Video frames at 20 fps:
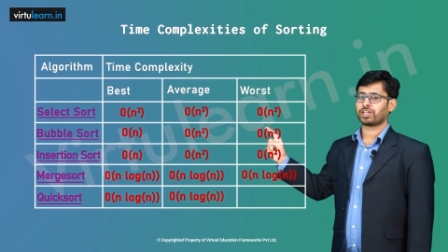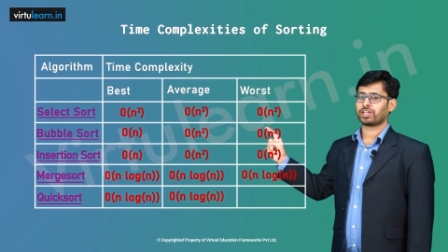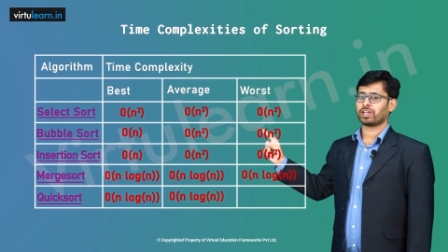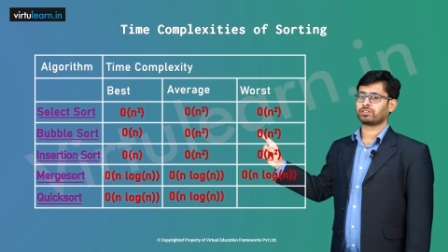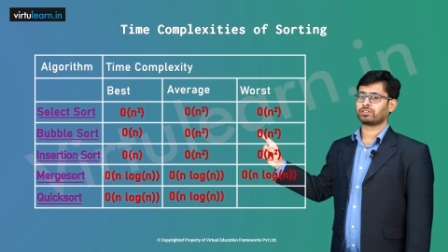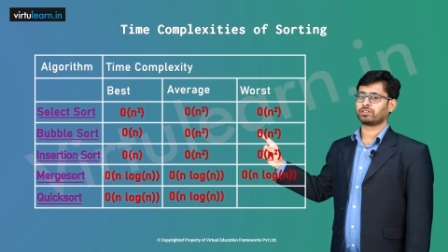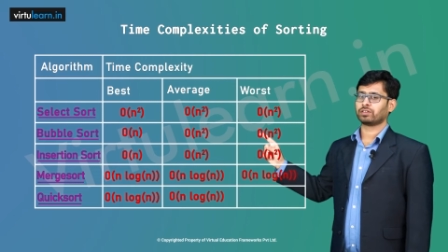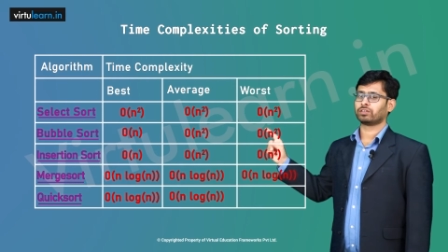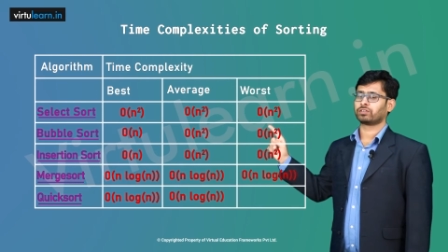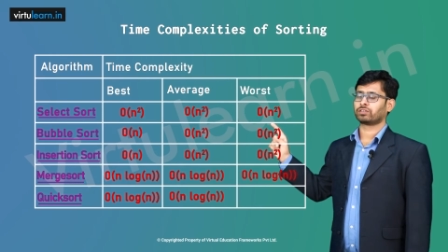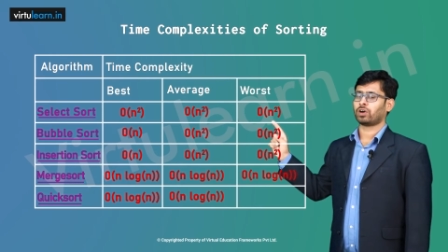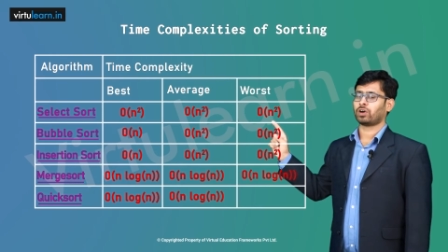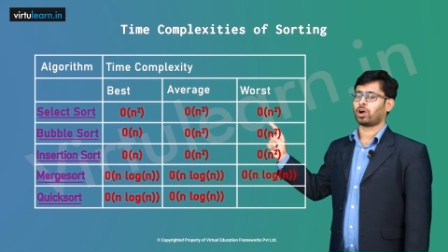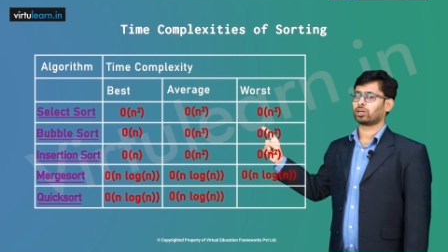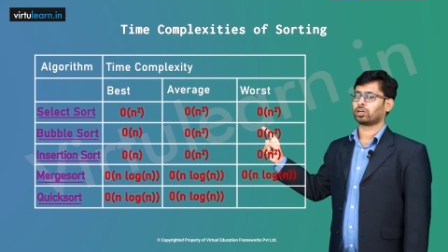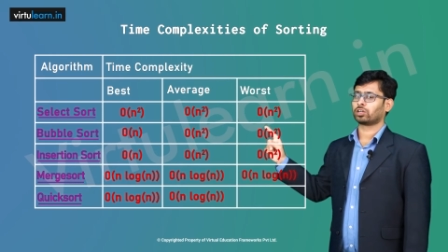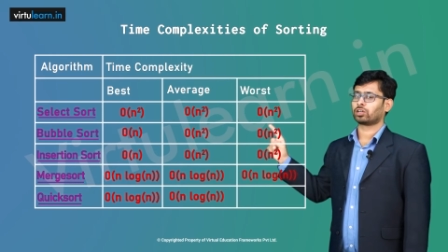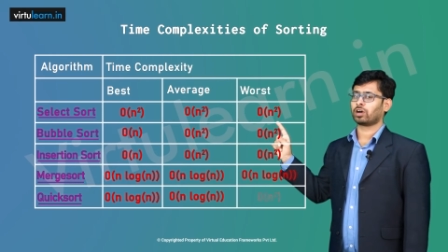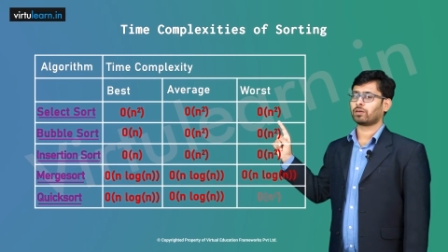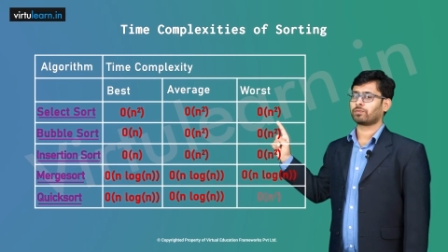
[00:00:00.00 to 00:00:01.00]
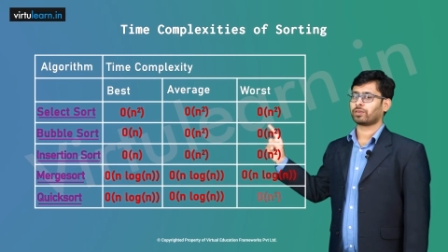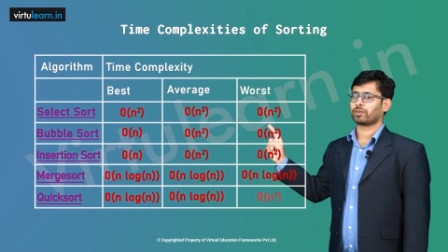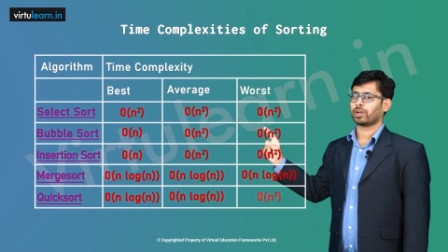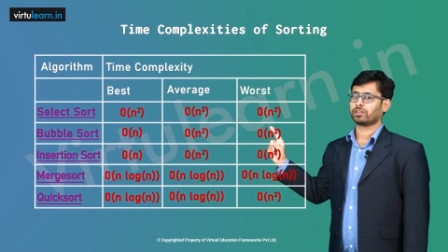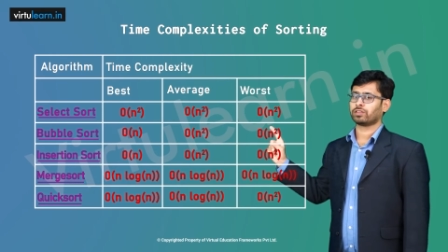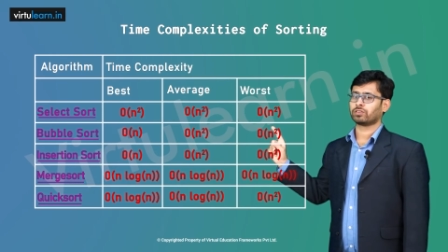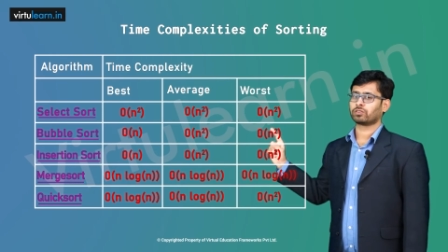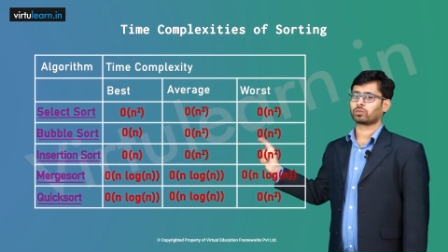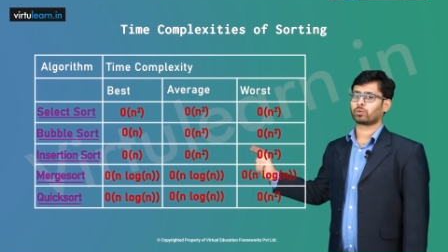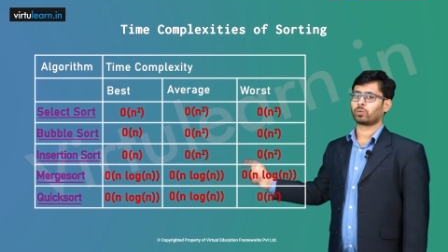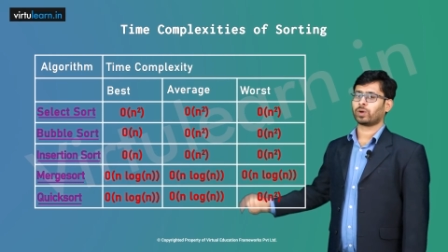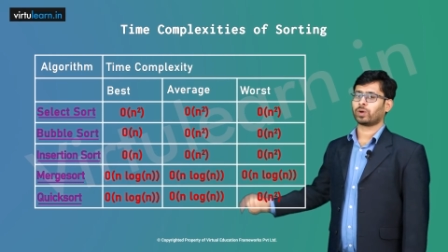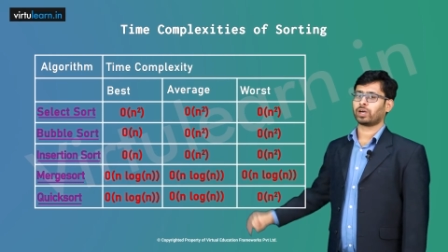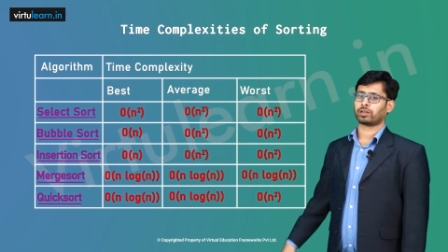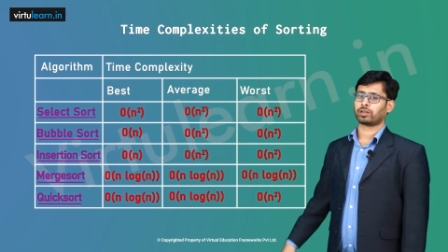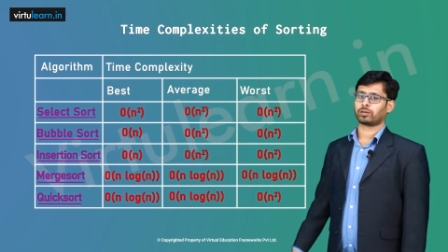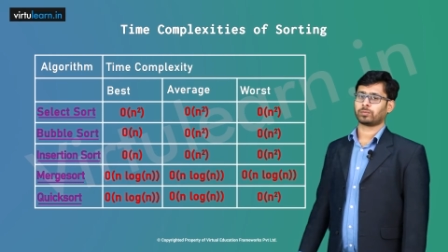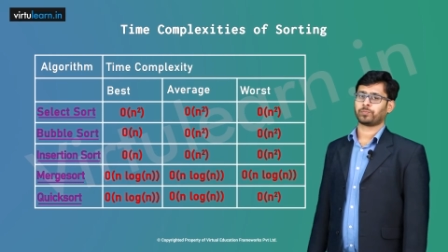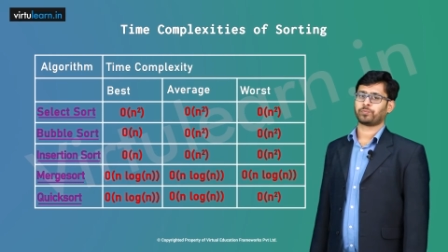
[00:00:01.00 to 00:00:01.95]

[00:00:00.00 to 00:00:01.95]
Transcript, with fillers: case is order of n square.